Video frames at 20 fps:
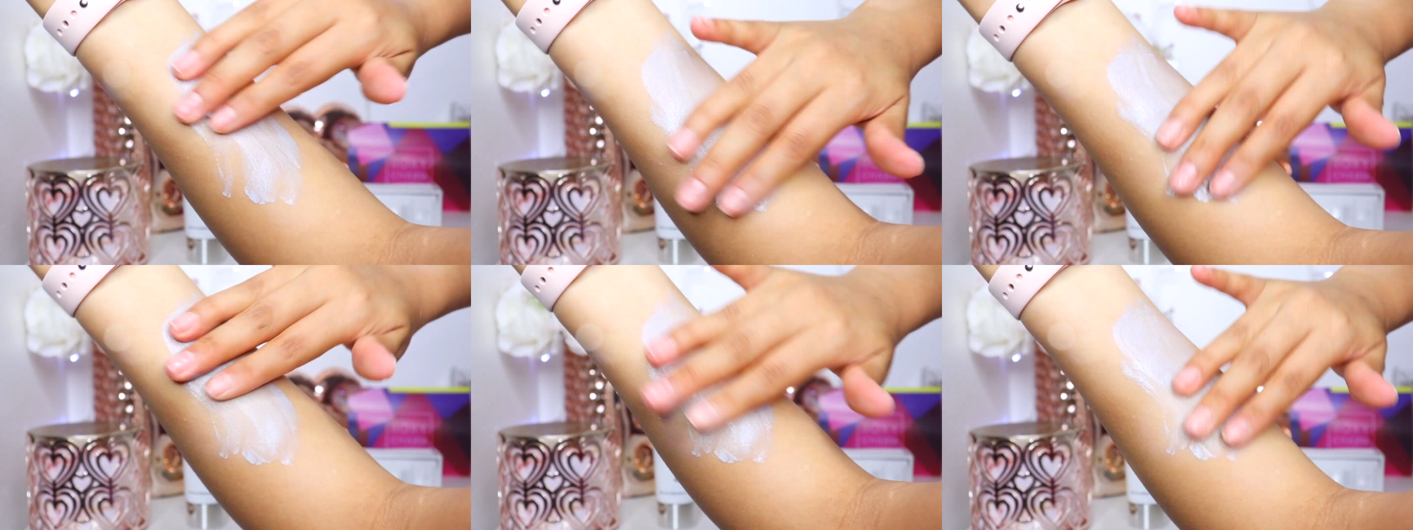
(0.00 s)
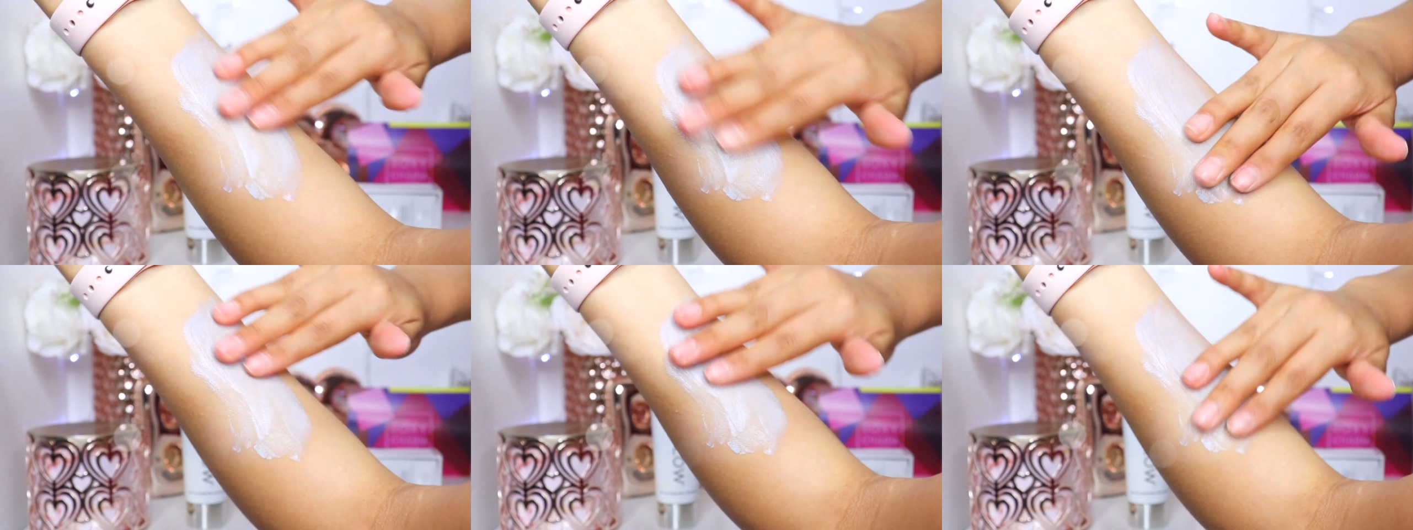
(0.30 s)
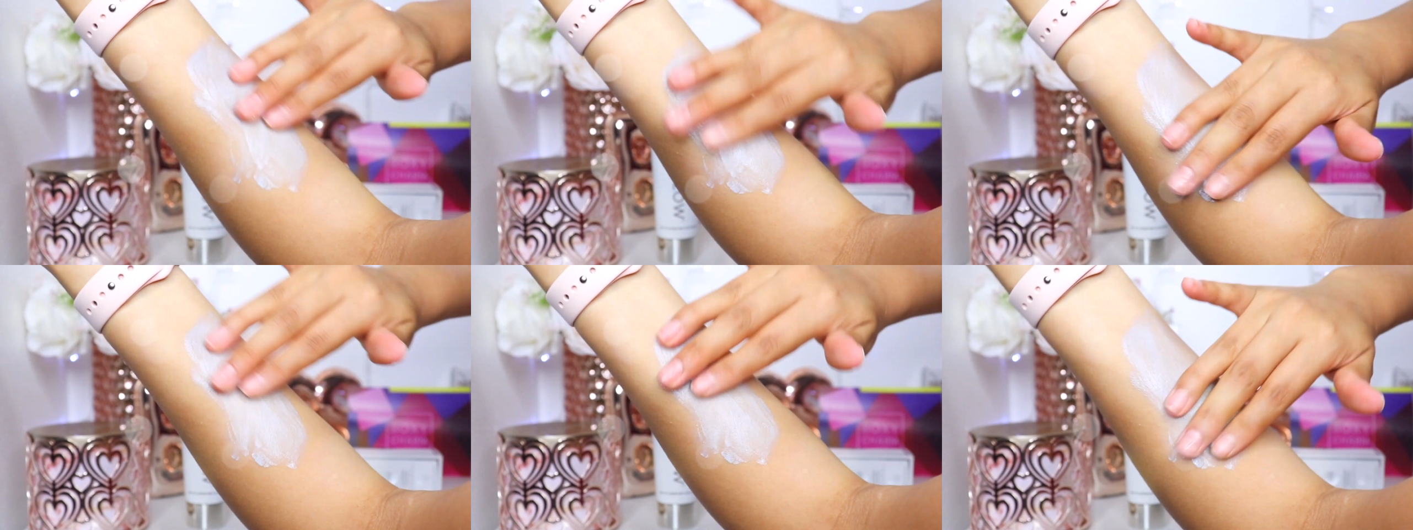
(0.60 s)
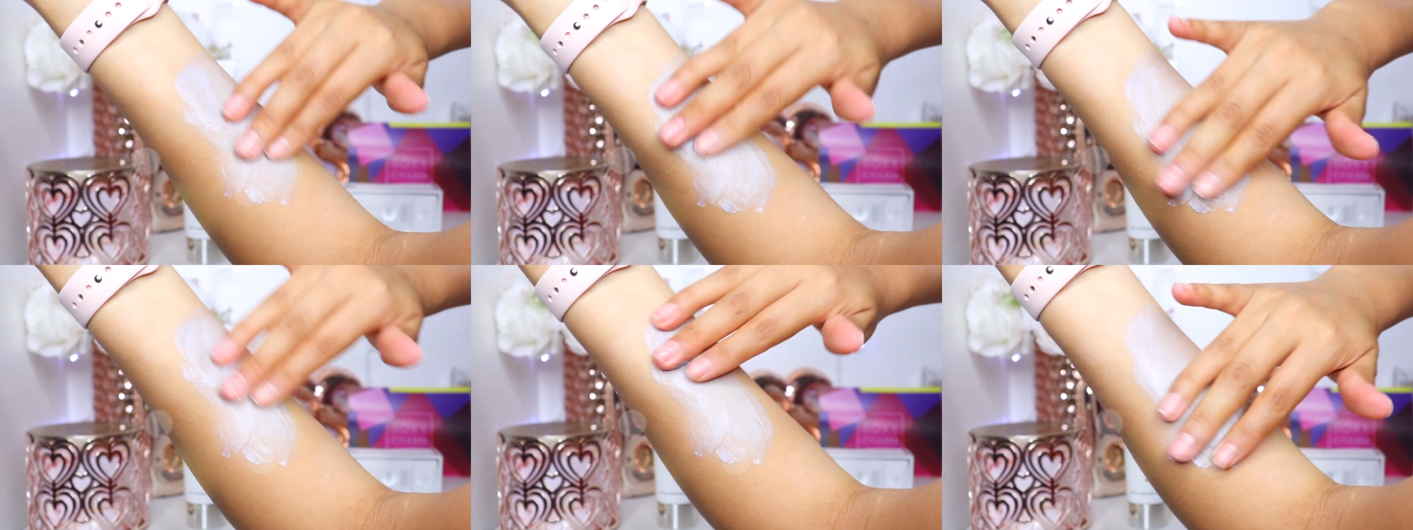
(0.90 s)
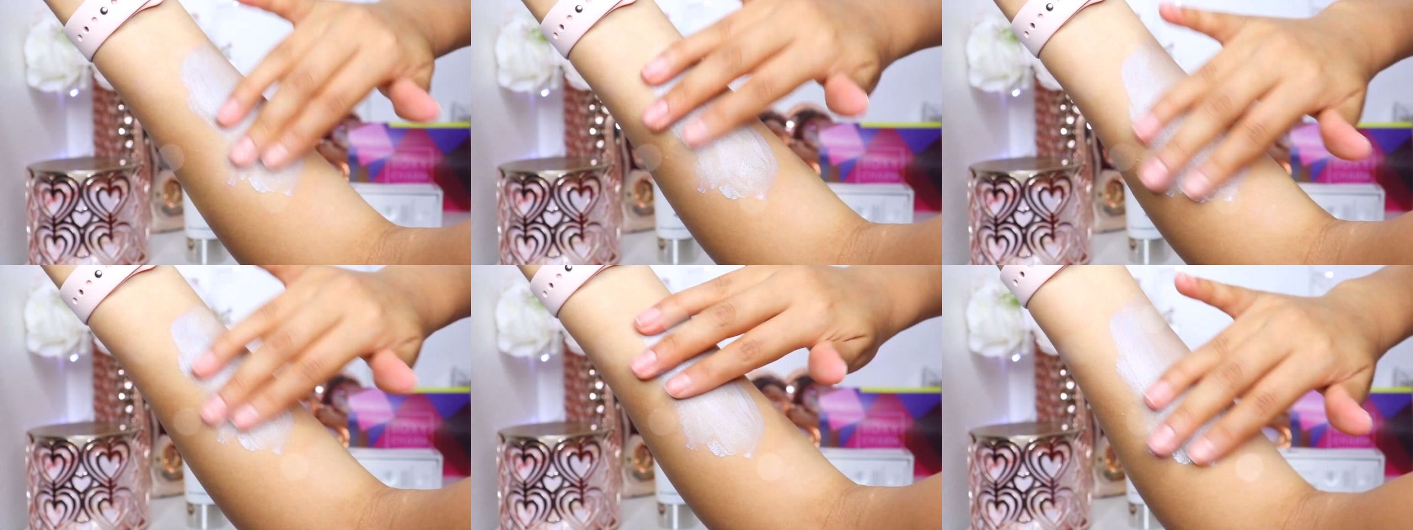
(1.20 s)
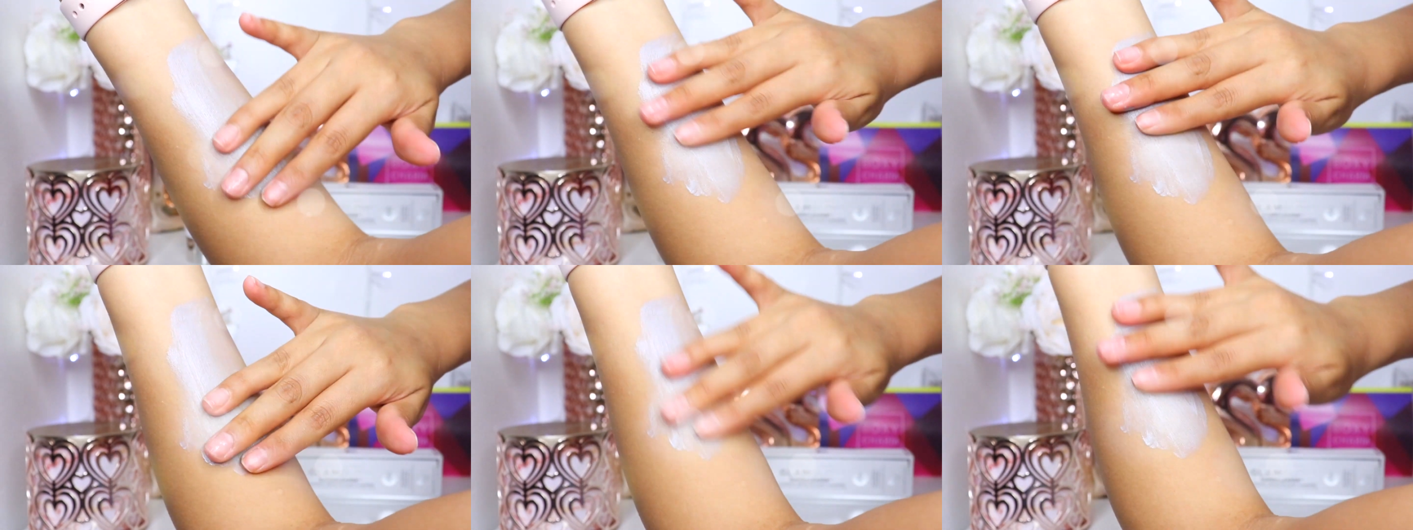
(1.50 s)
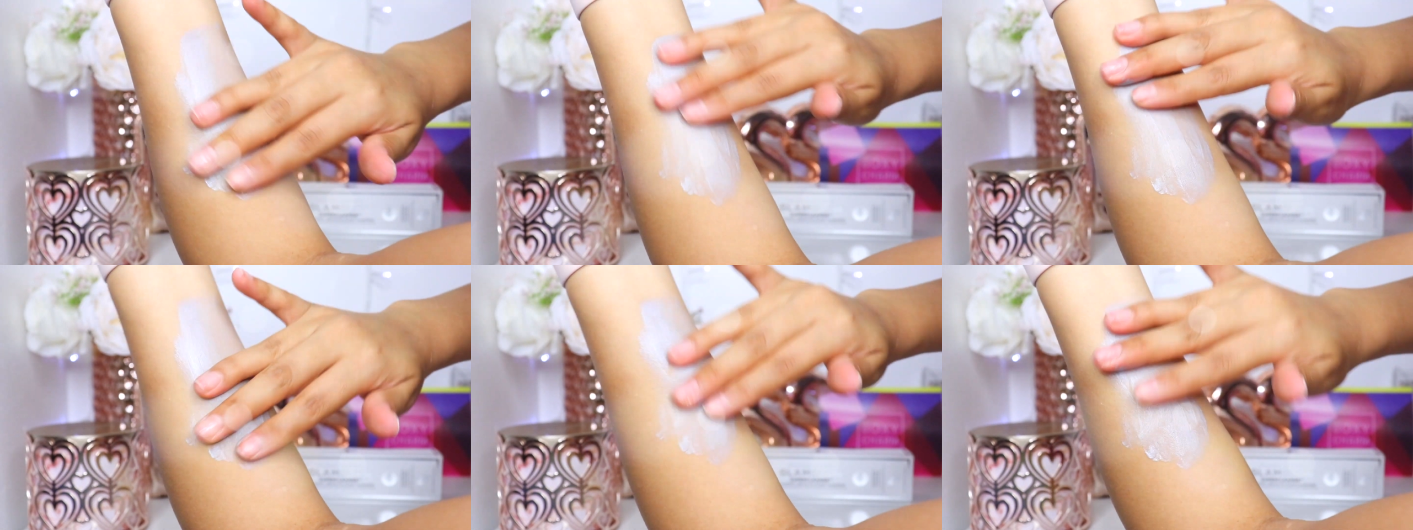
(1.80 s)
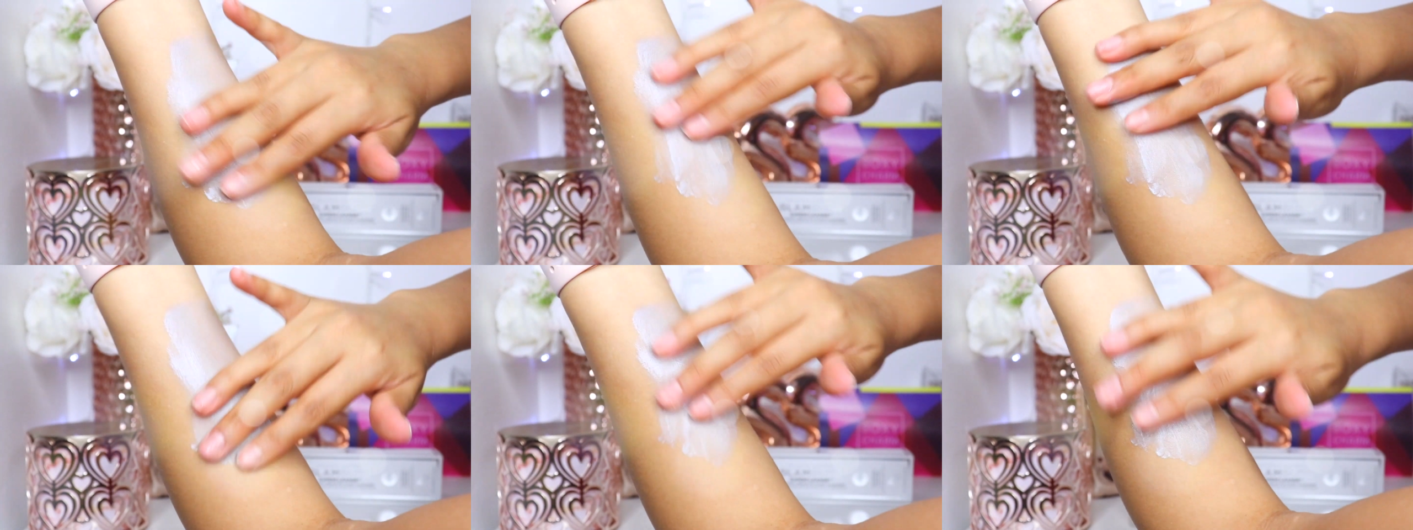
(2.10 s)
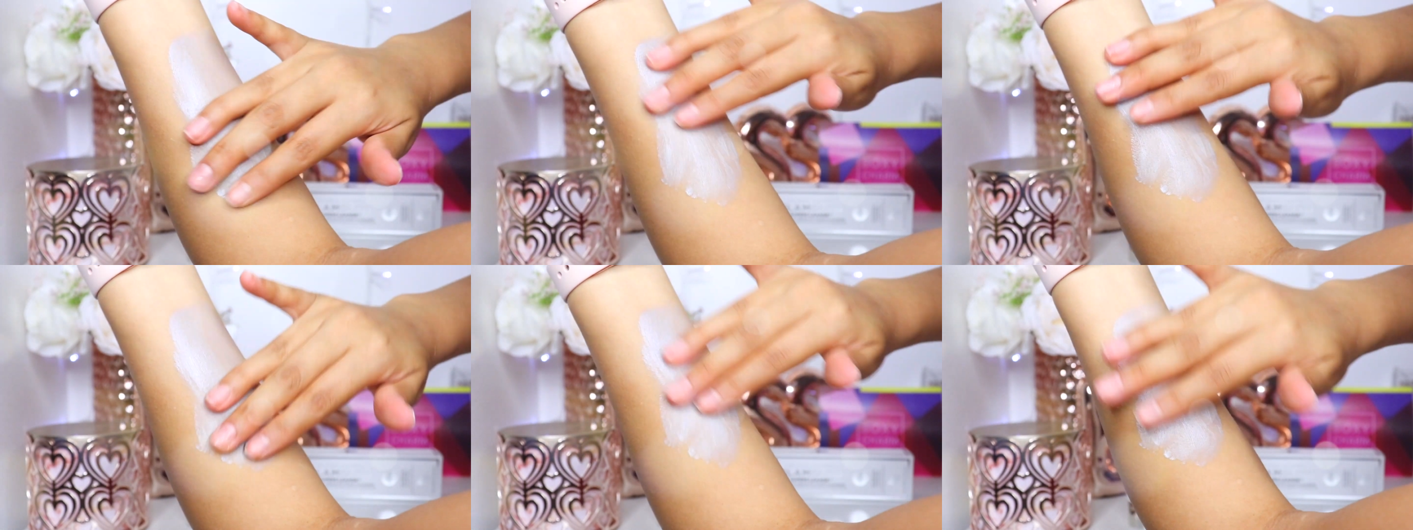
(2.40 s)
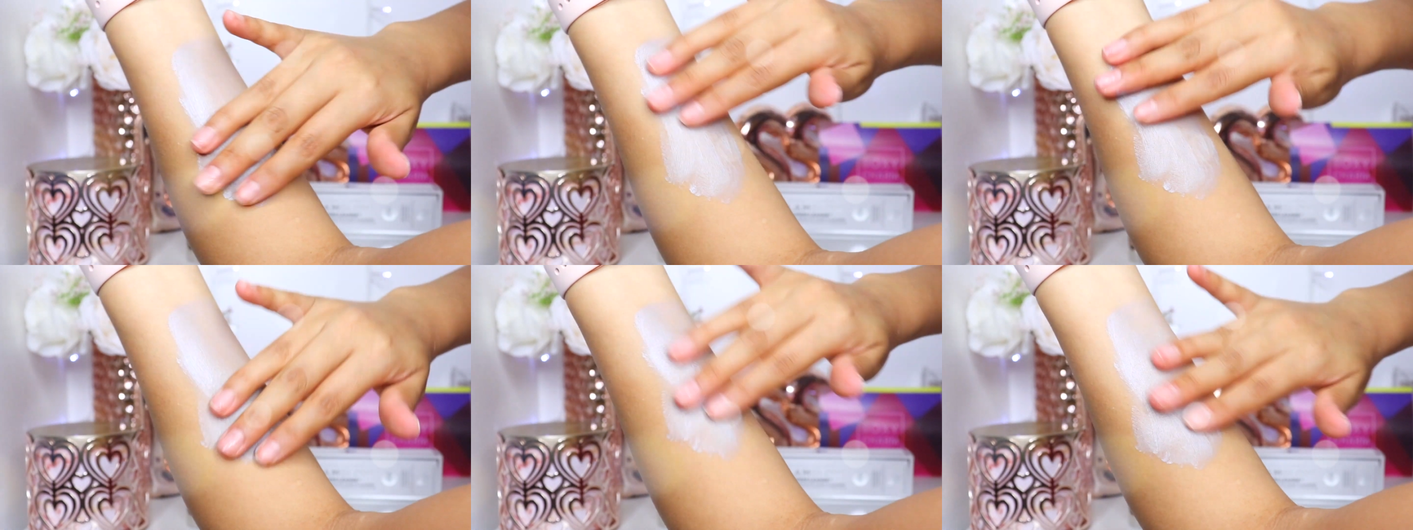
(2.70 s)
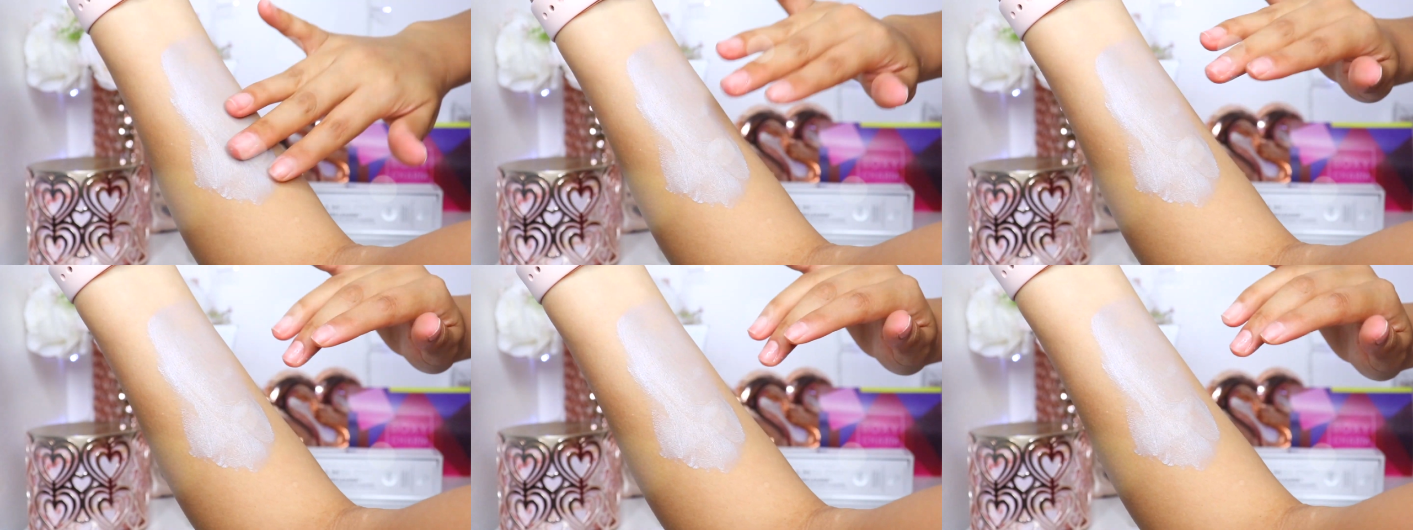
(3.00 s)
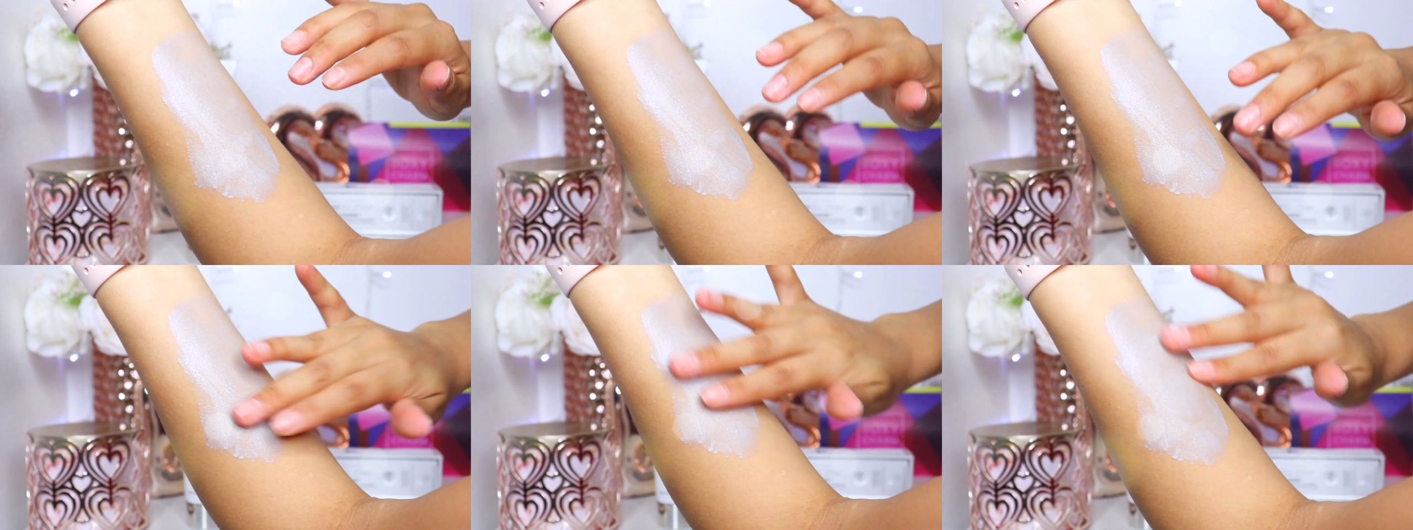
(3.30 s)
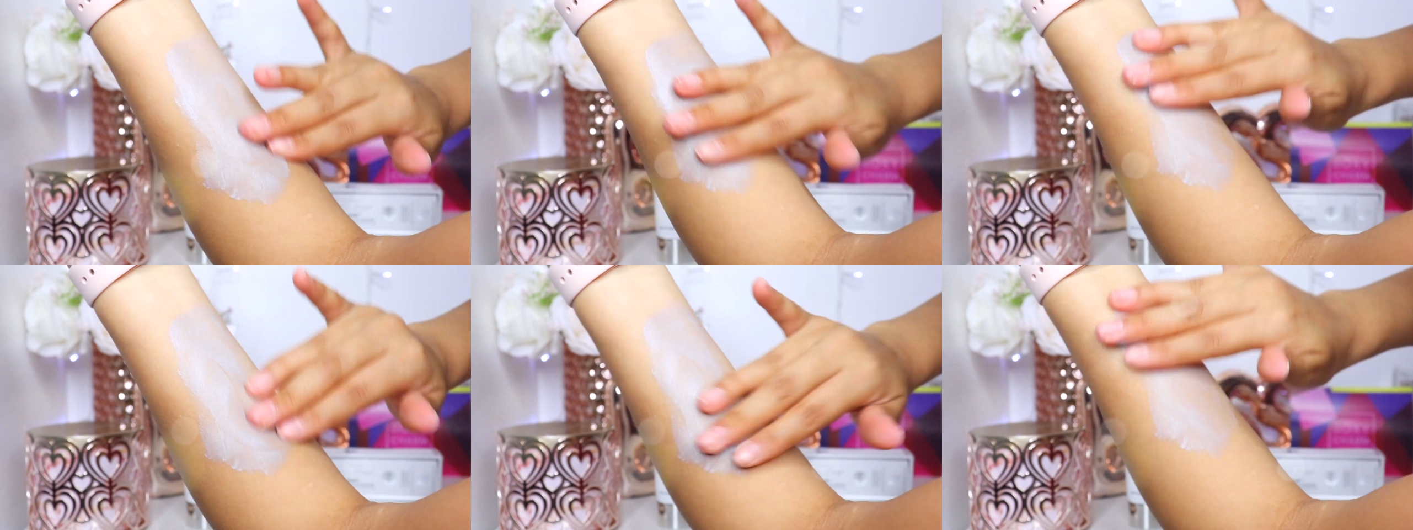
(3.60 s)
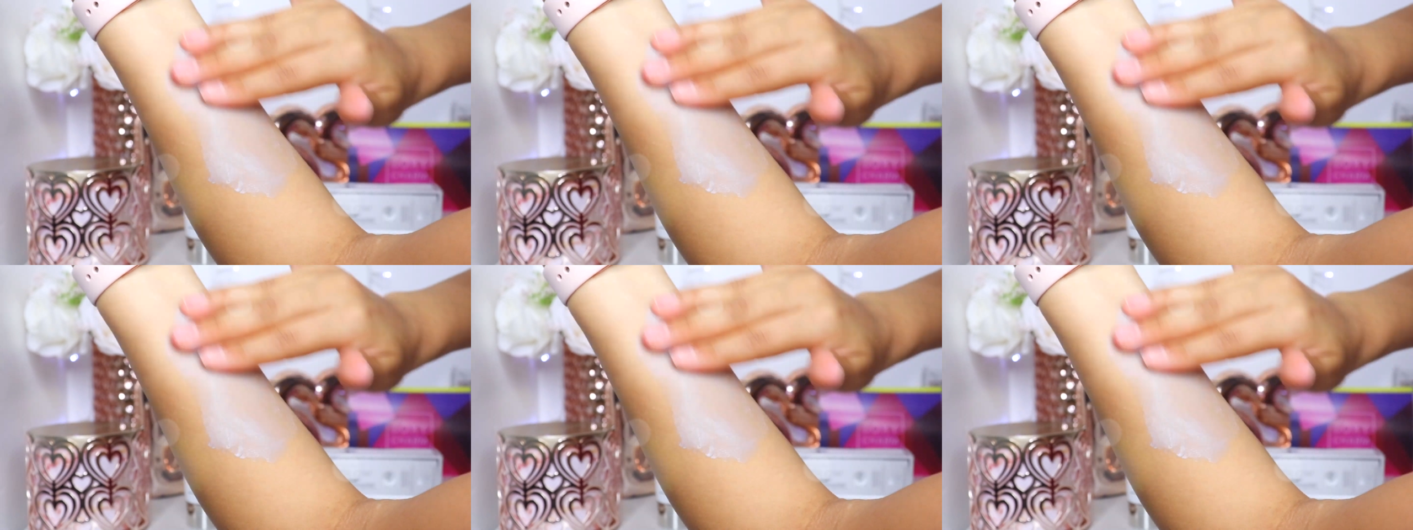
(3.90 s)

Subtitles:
No face is visible, so there are no lips to read.